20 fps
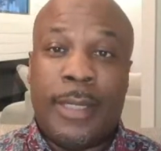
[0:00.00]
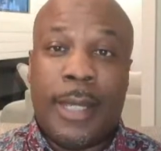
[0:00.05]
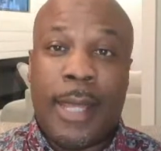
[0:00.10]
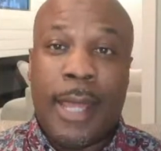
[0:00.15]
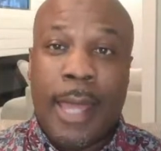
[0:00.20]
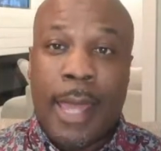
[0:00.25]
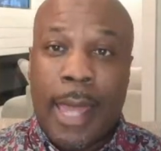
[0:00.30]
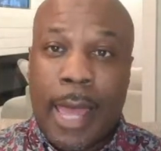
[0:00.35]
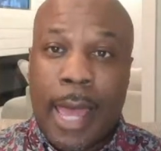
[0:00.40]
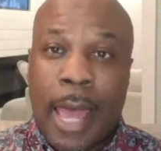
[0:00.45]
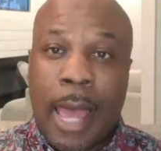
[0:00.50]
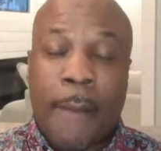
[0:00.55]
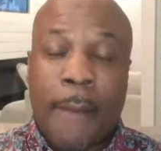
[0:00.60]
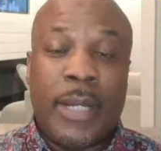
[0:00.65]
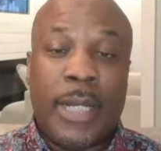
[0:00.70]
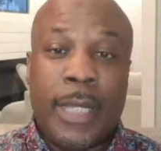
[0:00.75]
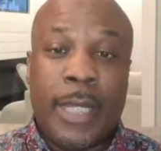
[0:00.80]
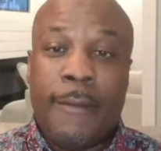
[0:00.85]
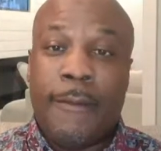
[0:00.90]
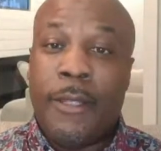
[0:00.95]
I think
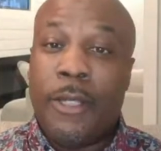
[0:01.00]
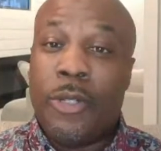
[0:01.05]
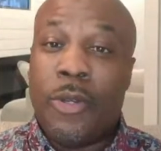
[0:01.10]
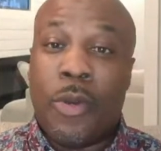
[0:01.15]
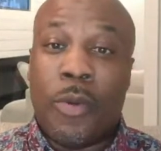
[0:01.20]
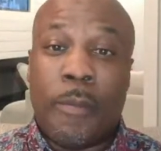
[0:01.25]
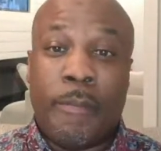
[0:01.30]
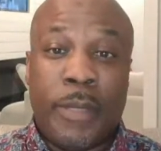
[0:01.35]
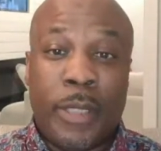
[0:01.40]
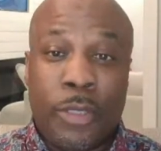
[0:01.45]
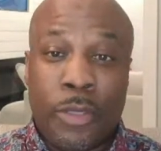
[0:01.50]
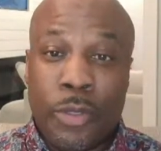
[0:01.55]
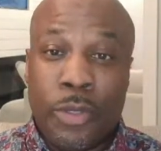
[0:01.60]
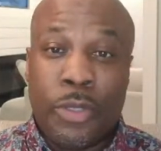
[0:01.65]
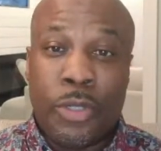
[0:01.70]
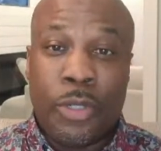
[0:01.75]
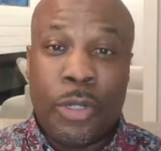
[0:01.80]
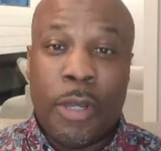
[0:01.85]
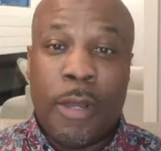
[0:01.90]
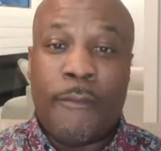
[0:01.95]
he's the real deal.
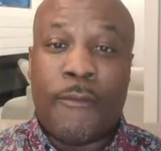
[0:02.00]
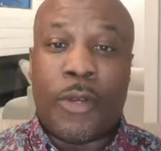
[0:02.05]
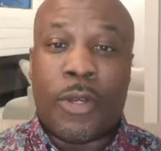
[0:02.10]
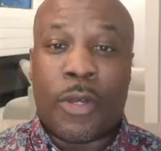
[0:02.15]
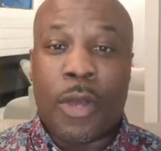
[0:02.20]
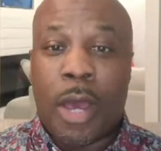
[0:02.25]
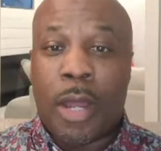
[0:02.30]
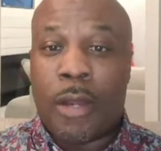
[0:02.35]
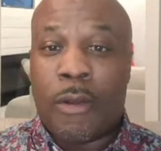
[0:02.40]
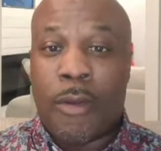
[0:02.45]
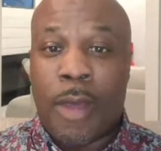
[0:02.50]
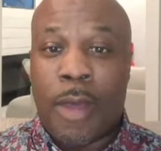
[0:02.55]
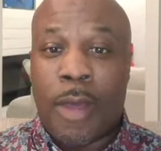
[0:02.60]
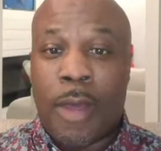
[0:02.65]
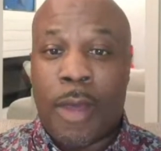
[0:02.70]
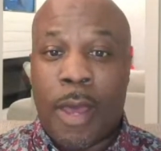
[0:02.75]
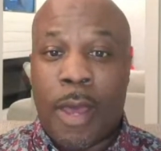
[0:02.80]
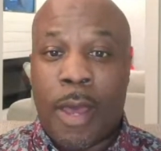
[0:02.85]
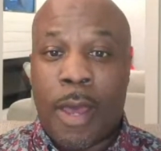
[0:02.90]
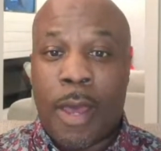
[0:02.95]
I believe he's
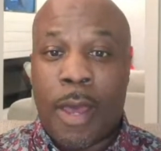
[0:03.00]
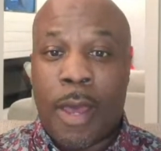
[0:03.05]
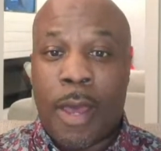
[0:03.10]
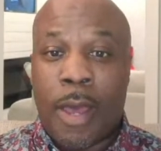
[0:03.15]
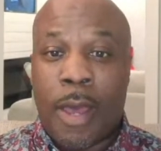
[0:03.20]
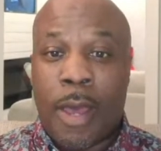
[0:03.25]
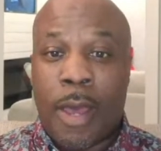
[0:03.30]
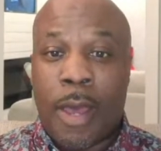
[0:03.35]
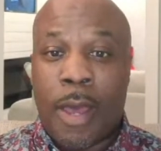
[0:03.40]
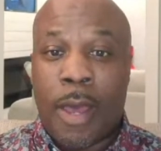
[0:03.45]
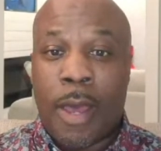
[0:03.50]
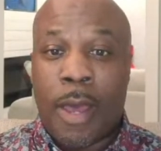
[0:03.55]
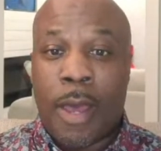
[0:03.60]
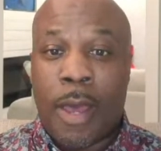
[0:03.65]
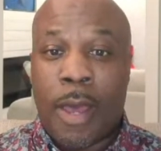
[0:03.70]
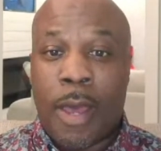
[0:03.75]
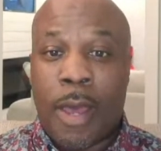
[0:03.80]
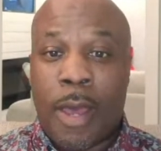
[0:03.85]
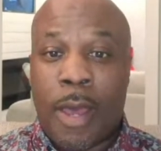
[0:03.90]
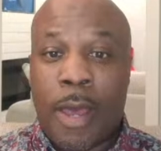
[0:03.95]
going to do good for
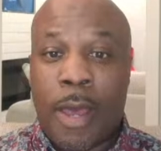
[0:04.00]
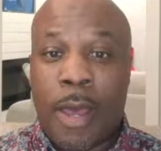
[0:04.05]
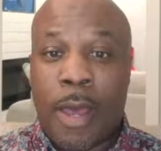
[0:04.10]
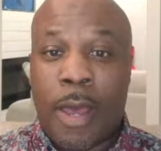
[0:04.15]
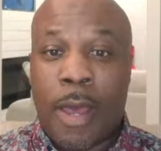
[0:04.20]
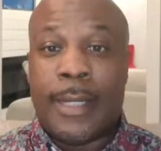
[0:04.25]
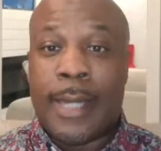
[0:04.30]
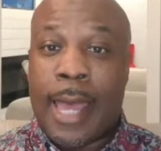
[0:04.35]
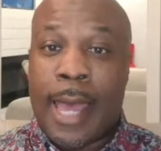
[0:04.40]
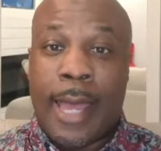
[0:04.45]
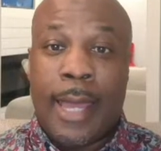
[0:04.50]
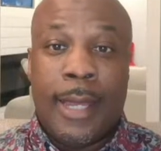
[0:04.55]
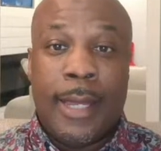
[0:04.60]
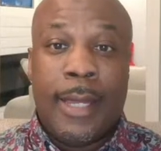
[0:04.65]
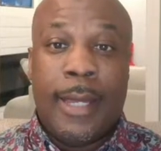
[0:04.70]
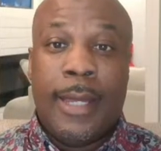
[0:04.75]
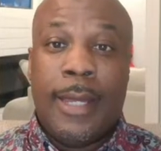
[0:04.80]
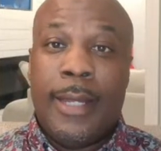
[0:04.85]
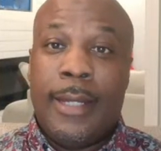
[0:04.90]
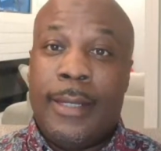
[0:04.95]
Colorado.
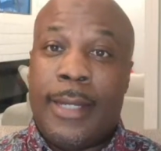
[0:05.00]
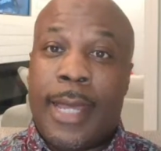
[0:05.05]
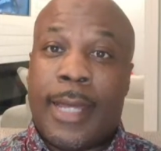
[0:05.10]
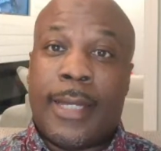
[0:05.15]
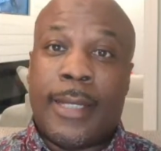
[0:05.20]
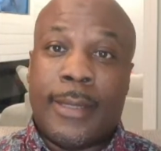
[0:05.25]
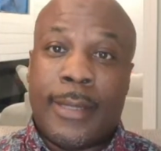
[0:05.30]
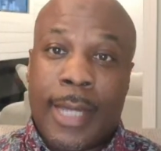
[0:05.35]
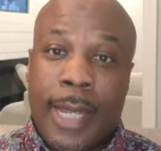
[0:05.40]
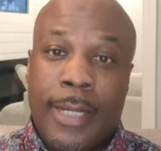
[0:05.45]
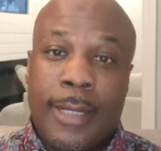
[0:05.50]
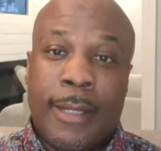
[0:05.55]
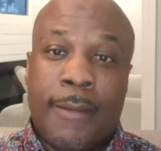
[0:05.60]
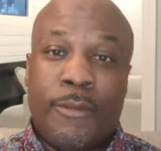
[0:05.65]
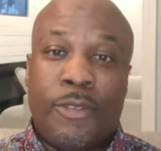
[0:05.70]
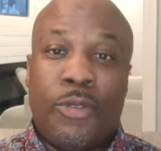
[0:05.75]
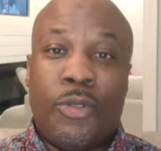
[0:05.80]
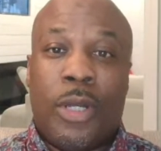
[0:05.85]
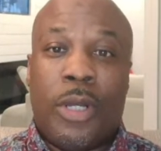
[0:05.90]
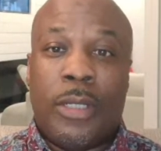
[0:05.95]
I just think he's the
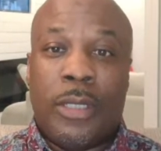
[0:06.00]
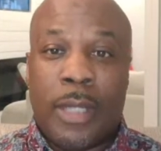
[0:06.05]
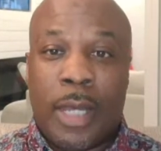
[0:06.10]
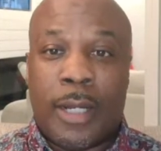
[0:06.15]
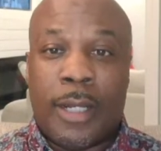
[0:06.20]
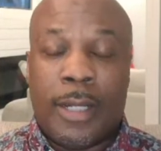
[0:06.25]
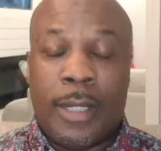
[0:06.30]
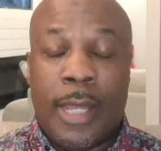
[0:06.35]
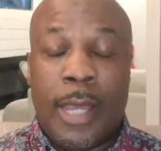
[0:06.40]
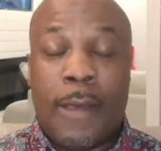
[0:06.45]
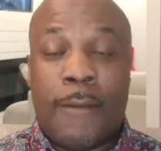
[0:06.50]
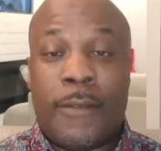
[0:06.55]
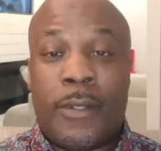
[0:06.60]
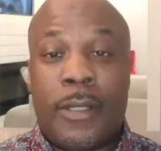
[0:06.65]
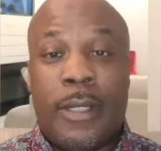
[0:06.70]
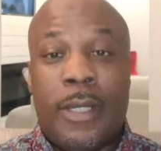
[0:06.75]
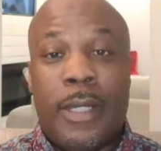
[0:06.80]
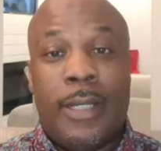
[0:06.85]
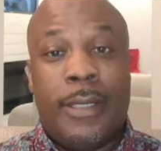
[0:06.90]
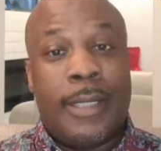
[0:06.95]
guy that can
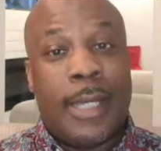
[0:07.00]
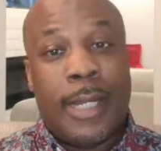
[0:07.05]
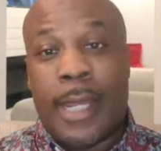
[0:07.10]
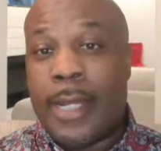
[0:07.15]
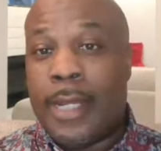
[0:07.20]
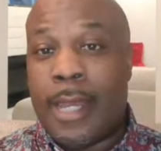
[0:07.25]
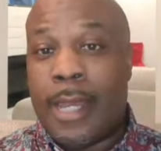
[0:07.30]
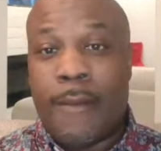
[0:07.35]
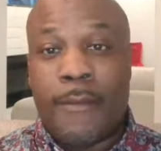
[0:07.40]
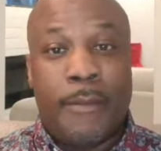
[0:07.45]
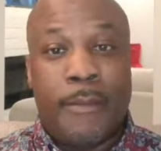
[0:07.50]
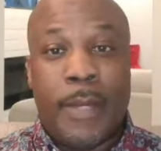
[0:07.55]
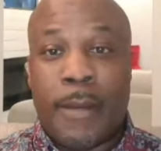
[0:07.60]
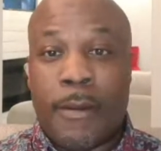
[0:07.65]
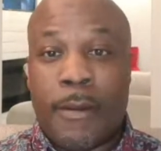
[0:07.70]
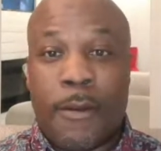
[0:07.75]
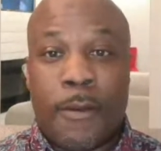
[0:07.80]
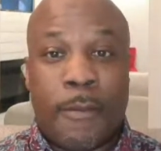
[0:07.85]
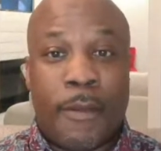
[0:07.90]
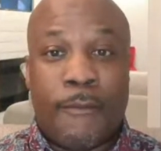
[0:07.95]
take them to another
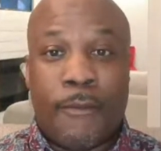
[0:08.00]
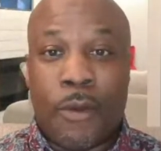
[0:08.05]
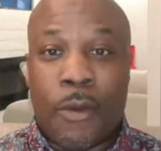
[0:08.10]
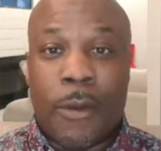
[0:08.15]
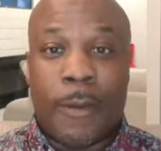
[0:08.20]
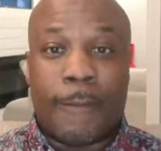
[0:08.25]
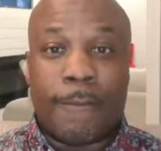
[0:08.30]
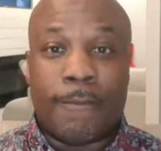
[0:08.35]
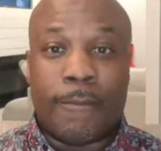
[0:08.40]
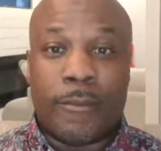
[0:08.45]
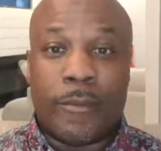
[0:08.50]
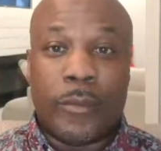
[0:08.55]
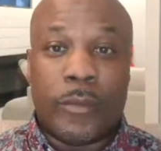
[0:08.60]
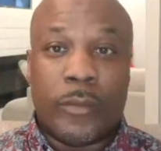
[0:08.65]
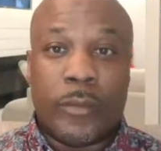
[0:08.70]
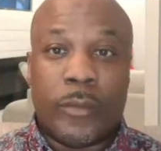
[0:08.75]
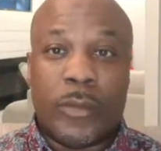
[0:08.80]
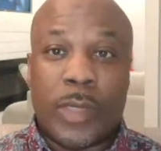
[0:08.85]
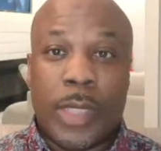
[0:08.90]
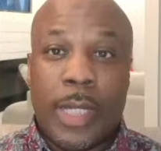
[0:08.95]
level that they've
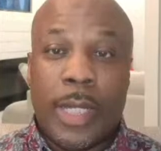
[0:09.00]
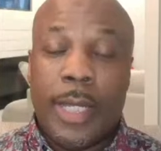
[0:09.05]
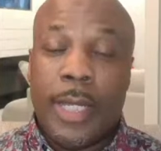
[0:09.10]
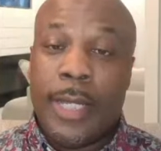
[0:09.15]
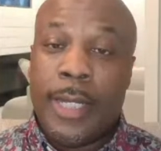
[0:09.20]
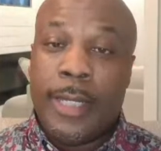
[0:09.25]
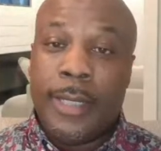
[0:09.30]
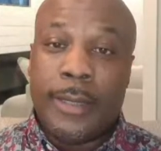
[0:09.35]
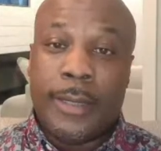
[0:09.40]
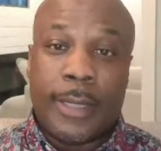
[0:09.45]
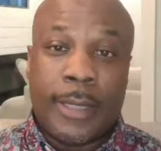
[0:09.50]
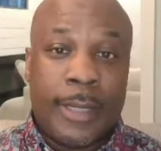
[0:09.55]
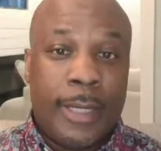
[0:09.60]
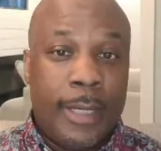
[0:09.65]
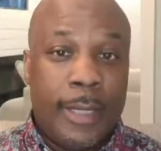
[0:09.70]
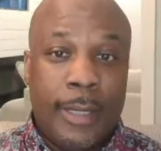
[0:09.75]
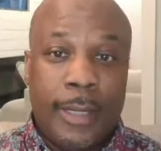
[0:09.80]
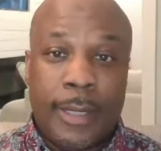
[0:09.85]
never been on before.